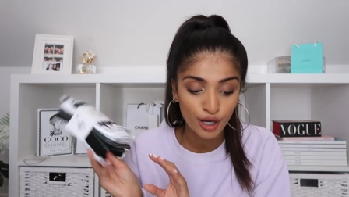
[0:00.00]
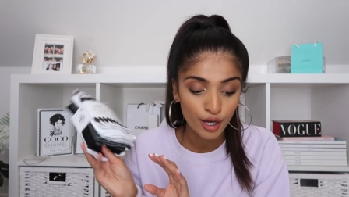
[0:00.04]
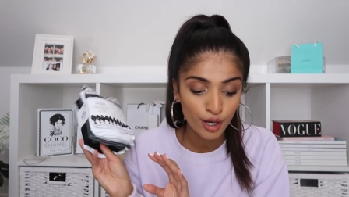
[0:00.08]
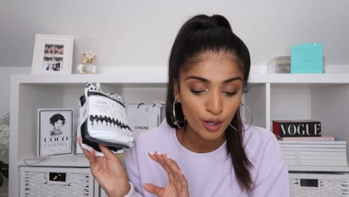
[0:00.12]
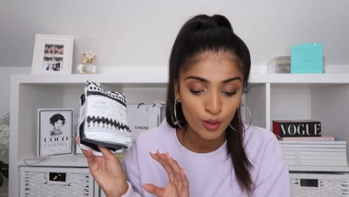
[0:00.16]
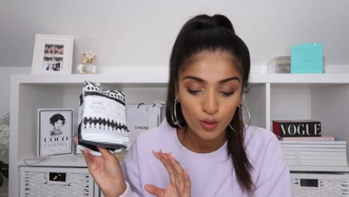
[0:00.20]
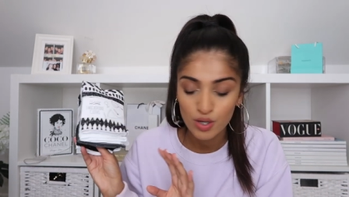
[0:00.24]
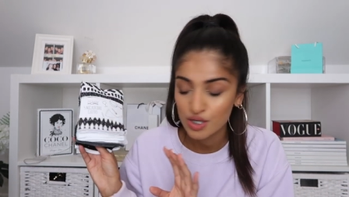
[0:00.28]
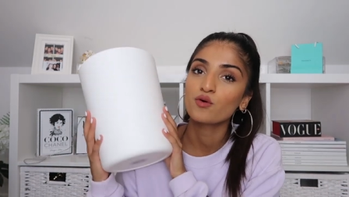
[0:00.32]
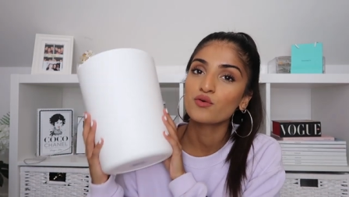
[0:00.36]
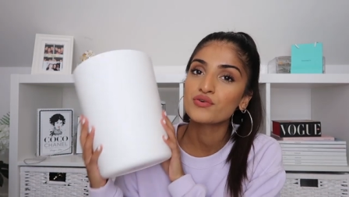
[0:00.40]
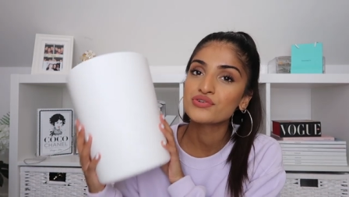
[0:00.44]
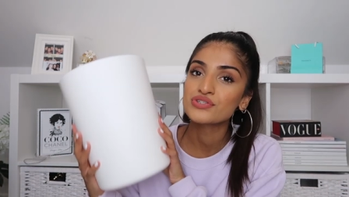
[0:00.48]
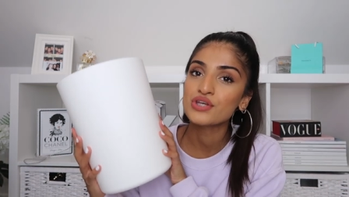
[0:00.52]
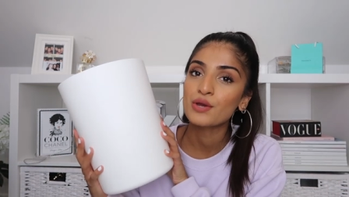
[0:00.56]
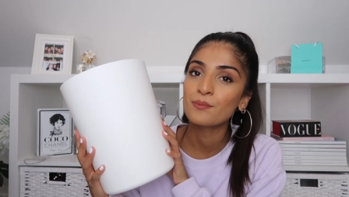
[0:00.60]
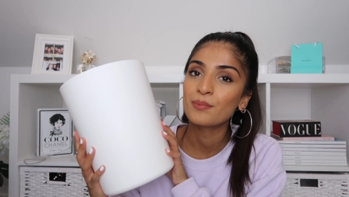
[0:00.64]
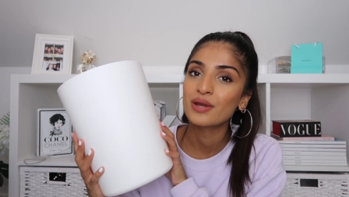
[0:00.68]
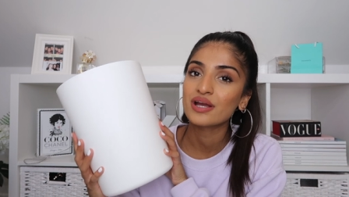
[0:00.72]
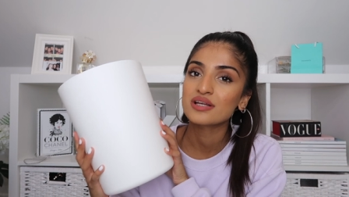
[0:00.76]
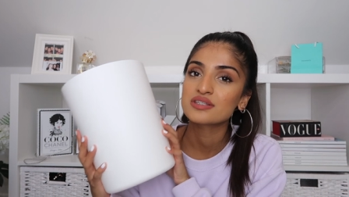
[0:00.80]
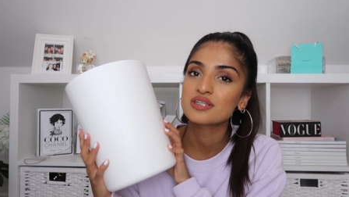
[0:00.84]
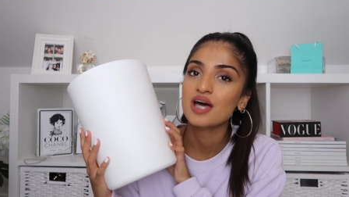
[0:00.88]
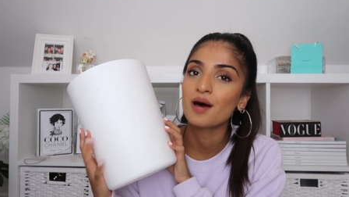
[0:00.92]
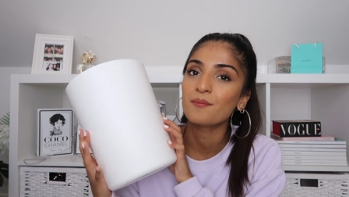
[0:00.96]
I also
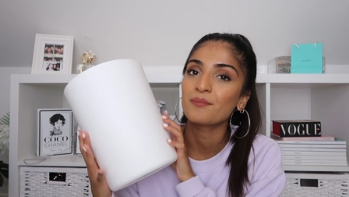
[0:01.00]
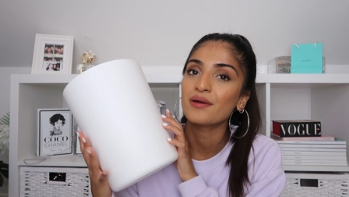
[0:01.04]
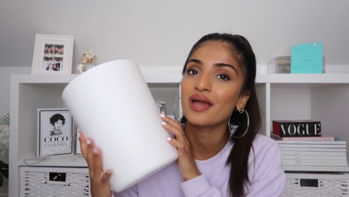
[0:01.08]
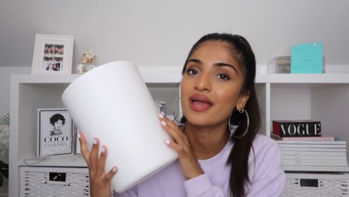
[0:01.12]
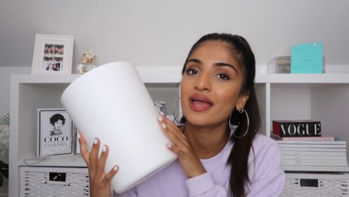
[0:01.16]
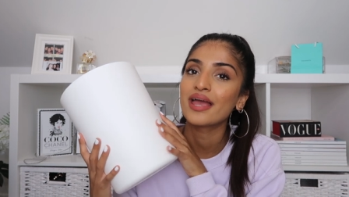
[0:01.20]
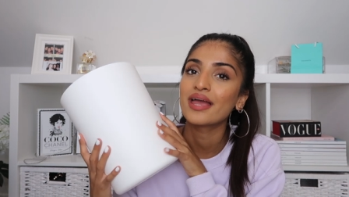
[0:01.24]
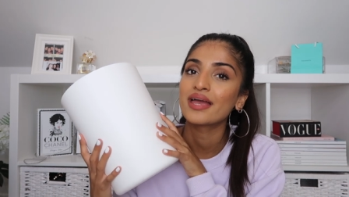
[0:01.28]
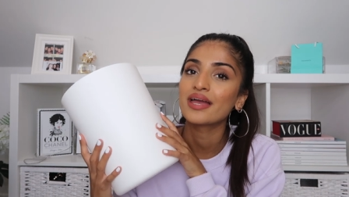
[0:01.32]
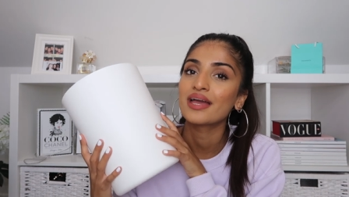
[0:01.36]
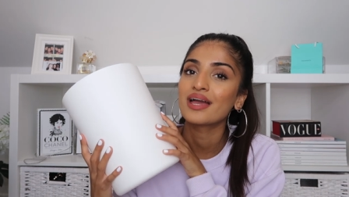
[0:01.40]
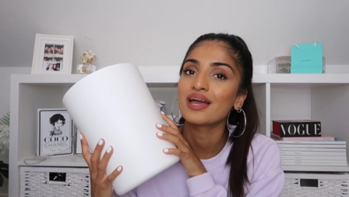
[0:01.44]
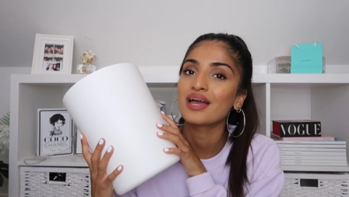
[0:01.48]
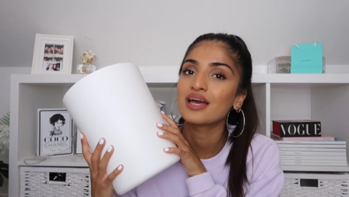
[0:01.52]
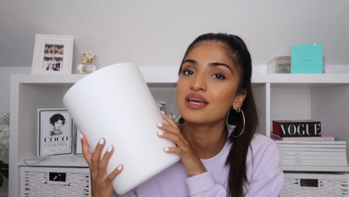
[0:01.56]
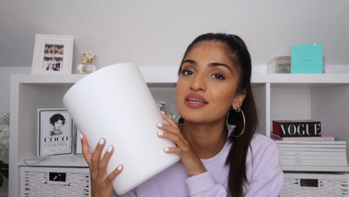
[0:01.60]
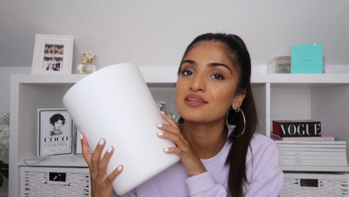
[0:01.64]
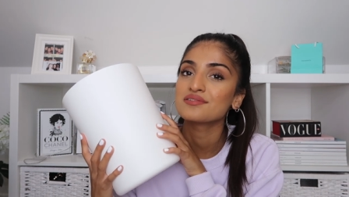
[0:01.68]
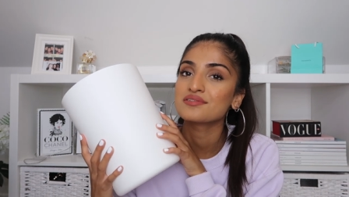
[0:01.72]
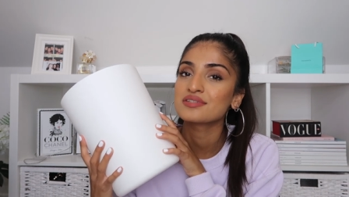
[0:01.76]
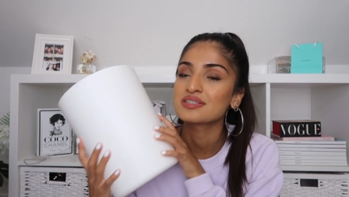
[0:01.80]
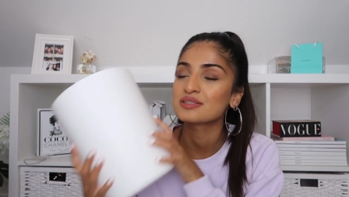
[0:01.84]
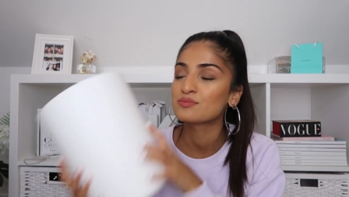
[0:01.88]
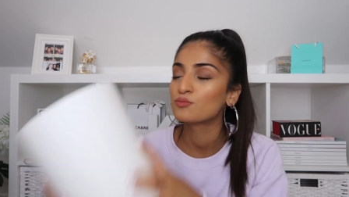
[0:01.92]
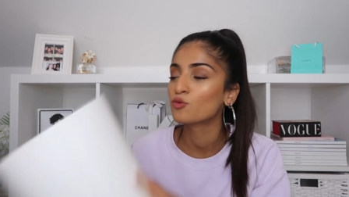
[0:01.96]
picked up a
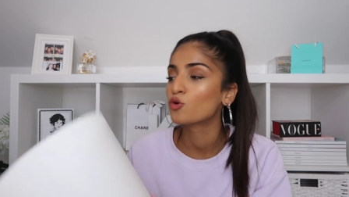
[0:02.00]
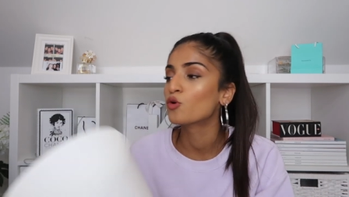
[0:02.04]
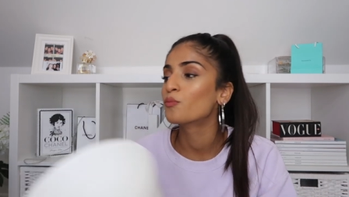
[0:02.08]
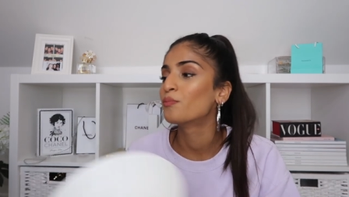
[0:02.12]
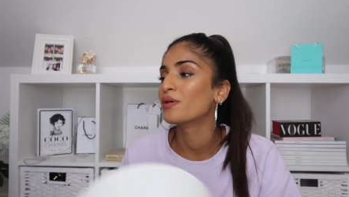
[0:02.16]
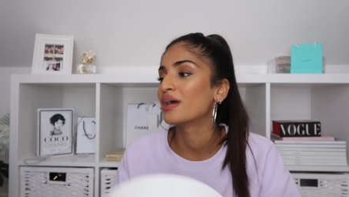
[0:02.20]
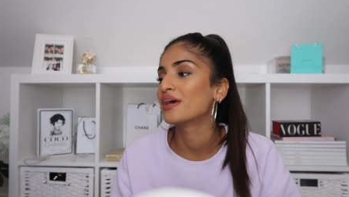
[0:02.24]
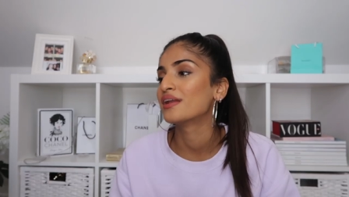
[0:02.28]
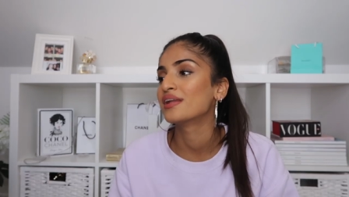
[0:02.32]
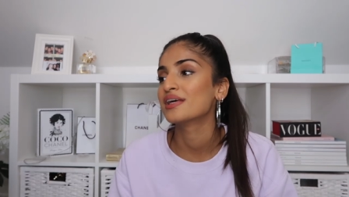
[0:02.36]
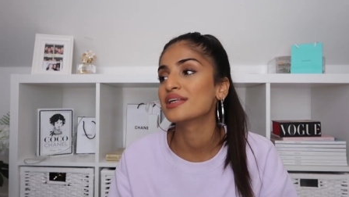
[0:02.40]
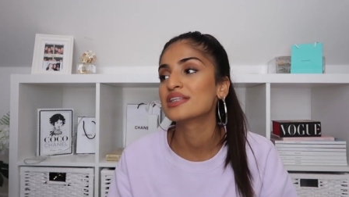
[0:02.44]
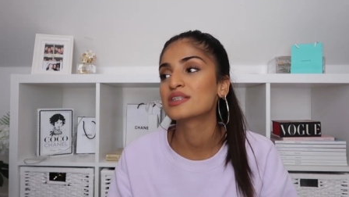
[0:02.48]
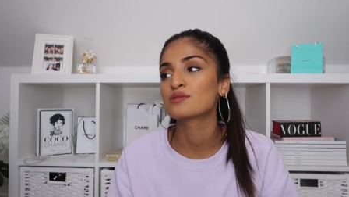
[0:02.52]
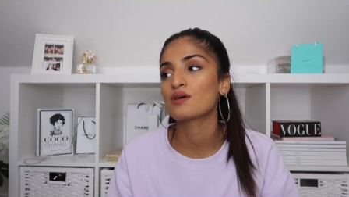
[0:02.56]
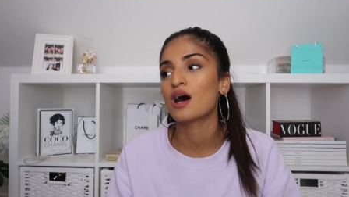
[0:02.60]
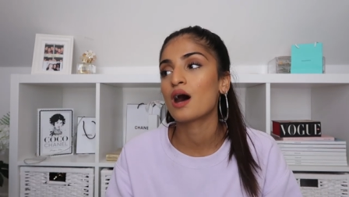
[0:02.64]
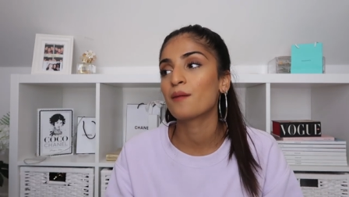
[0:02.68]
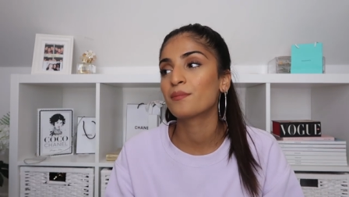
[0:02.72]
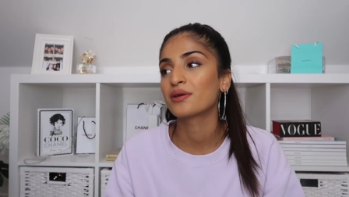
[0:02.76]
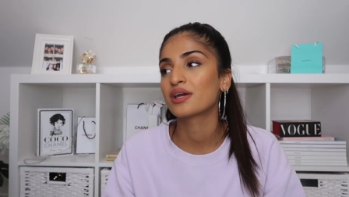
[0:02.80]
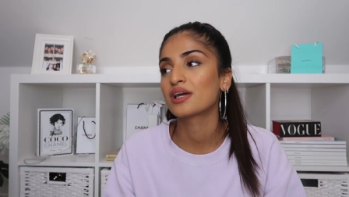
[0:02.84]
small bin as well,